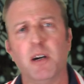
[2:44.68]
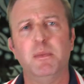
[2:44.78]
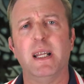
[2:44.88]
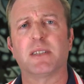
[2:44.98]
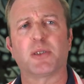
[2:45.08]
Up
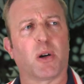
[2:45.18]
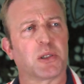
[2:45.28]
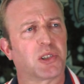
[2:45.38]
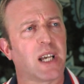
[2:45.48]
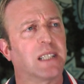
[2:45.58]
next are
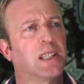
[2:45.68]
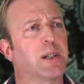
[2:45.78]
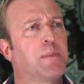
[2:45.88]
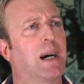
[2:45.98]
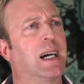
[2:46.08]

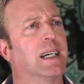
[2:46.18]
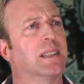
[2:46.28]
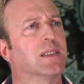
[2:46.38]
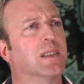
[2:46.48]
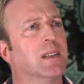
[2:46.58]
sanitary pads.